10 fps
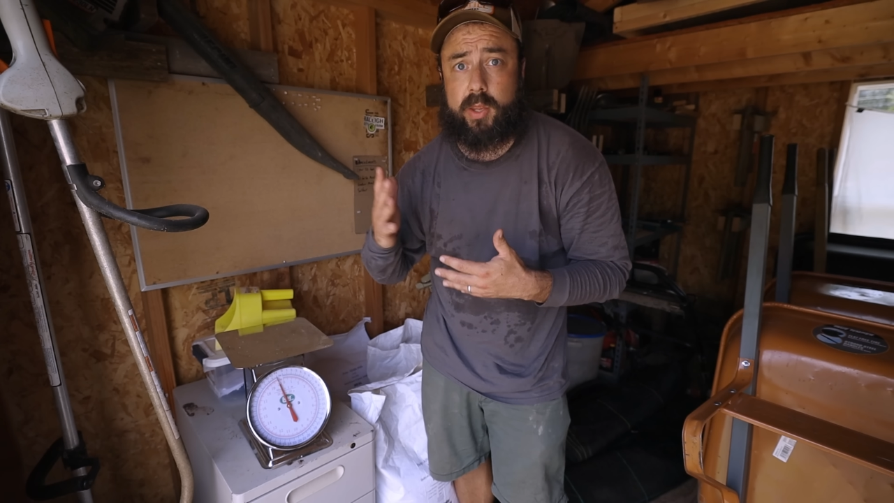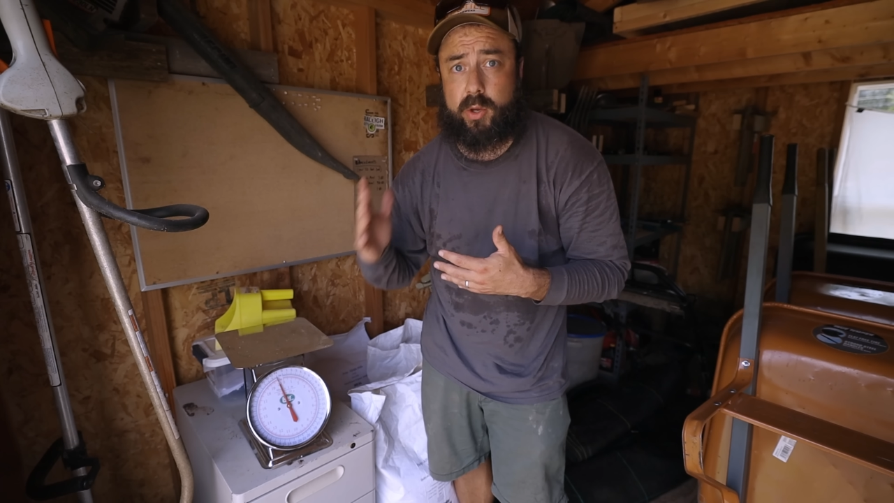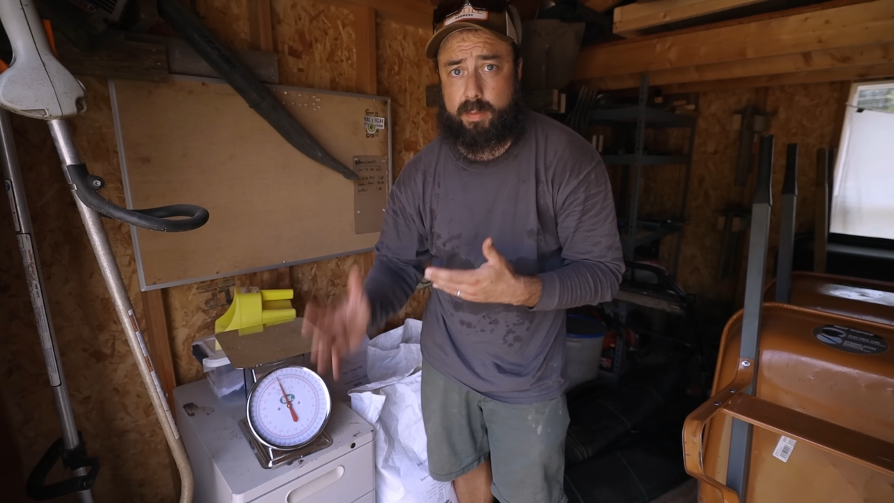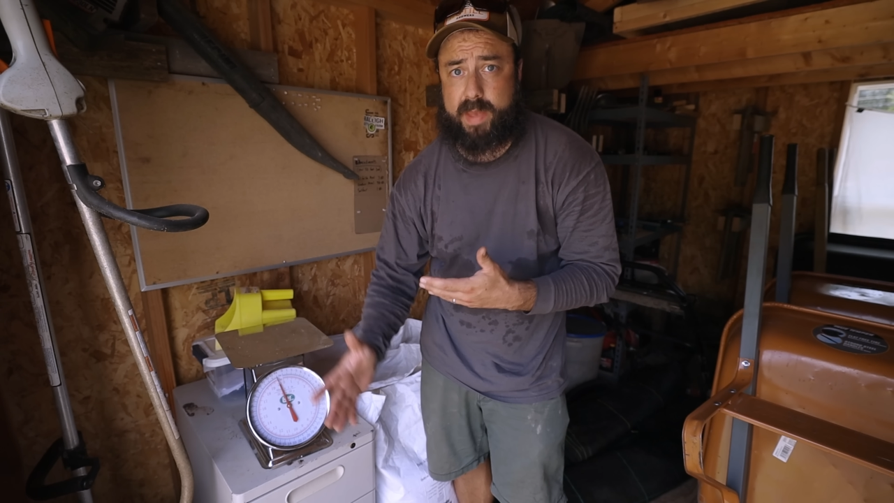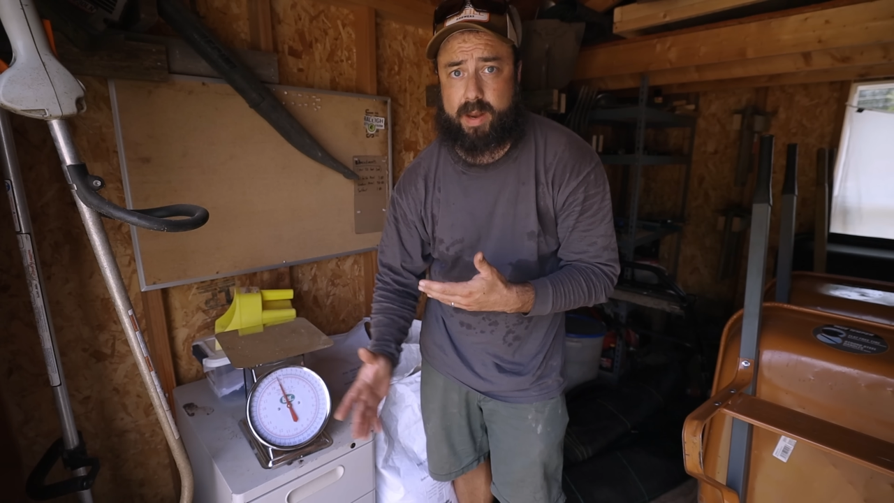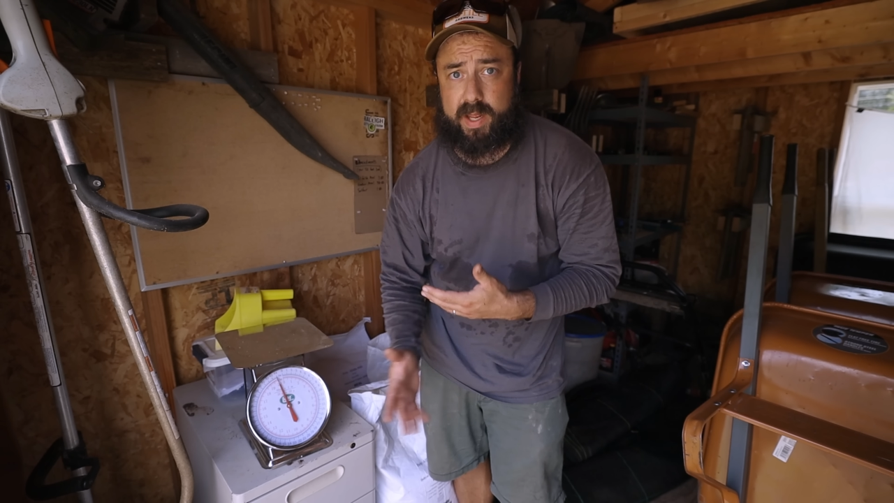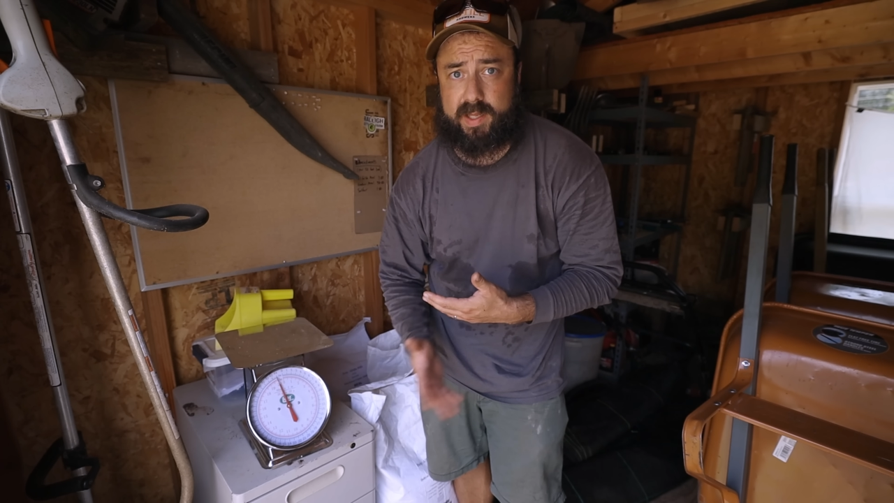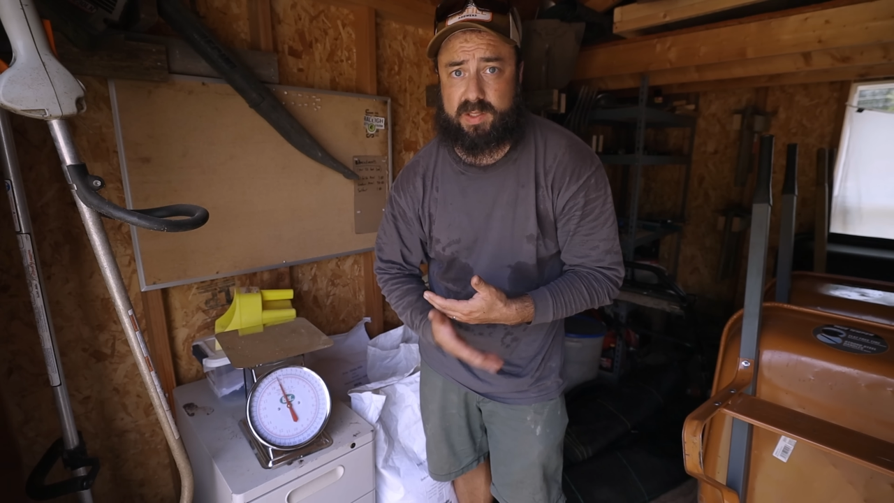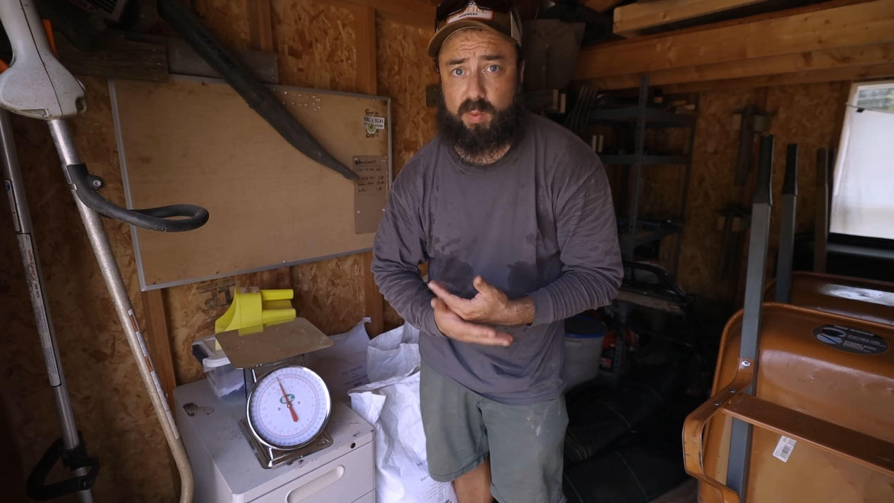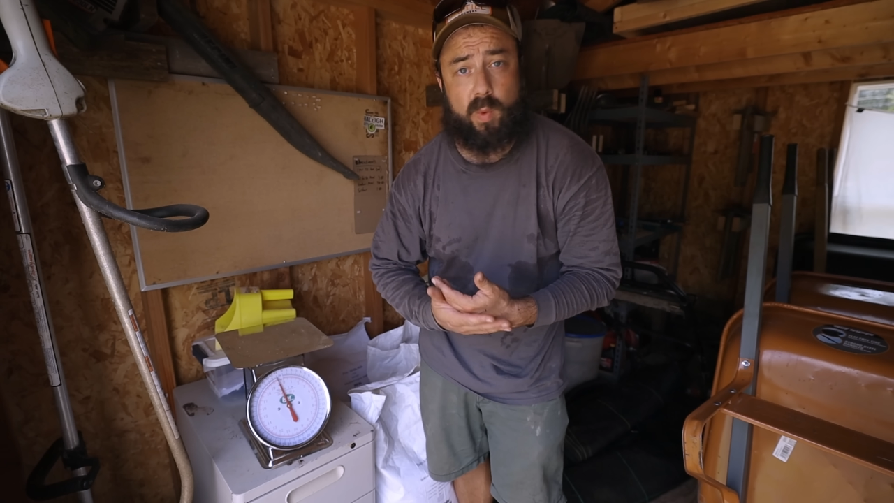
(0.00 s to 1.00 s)
your
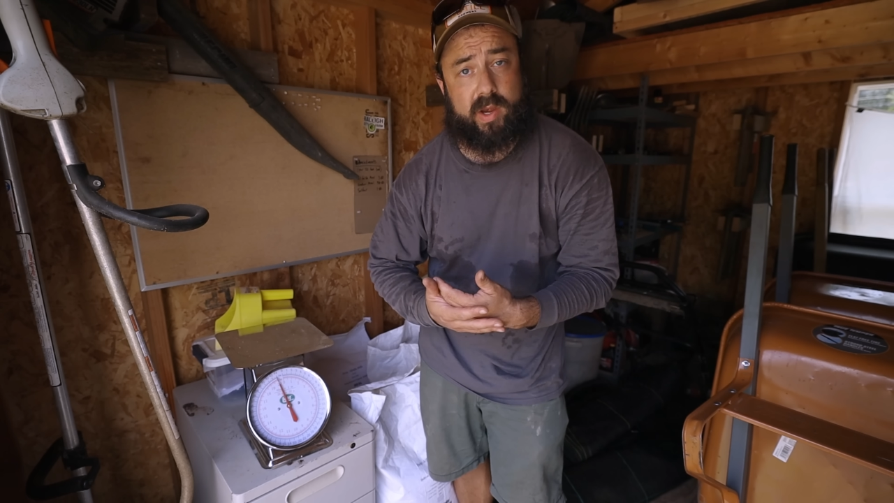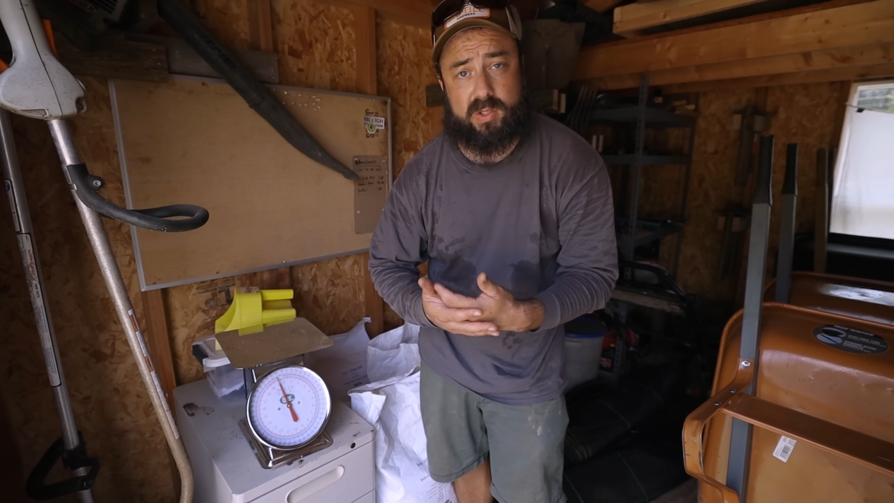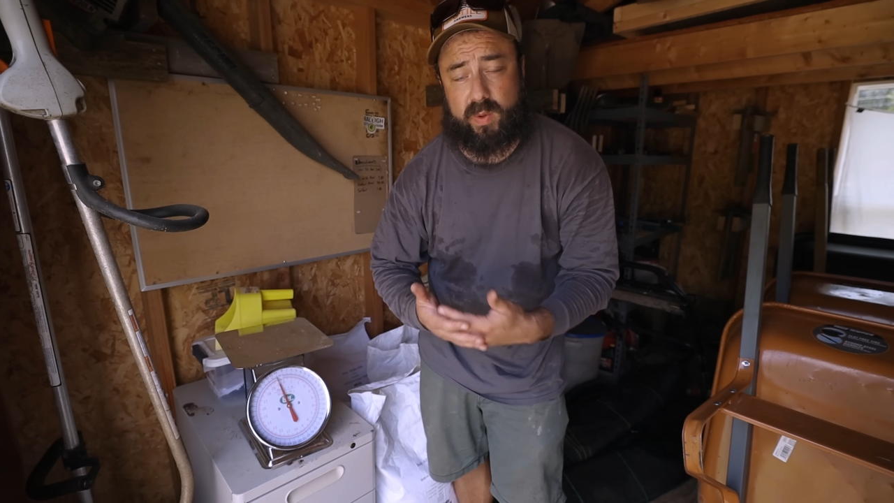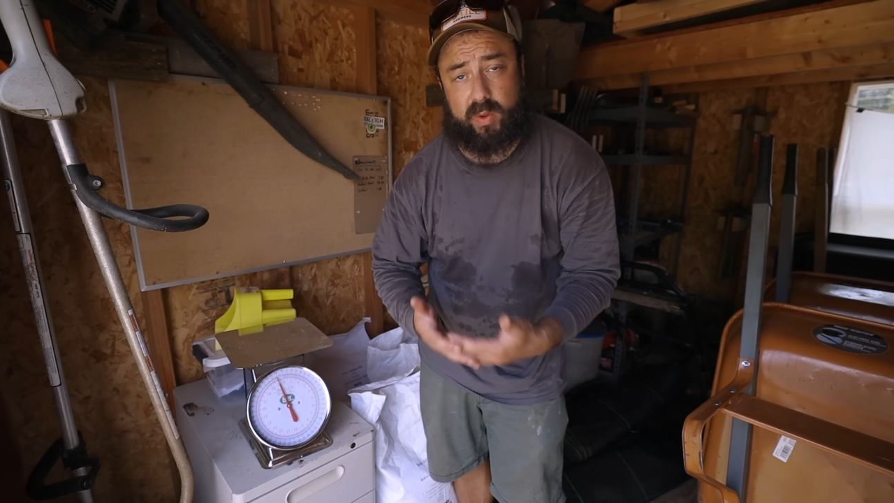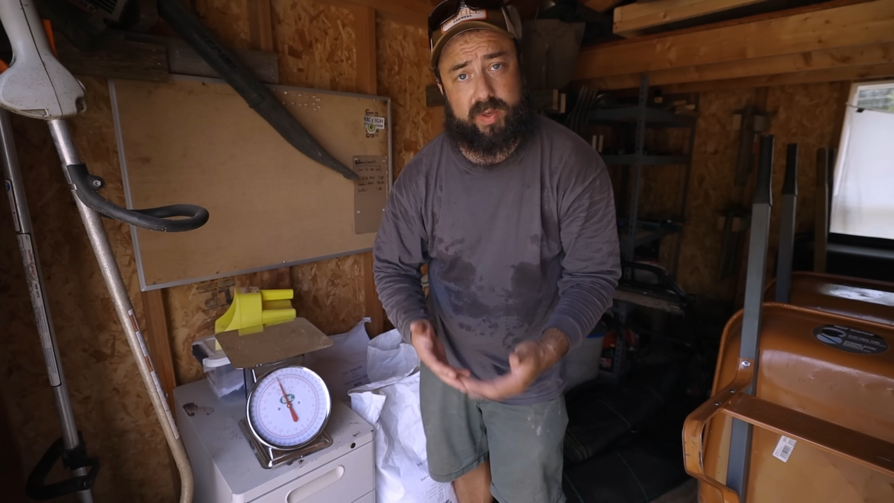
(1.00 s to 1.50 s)
amendments, what your soil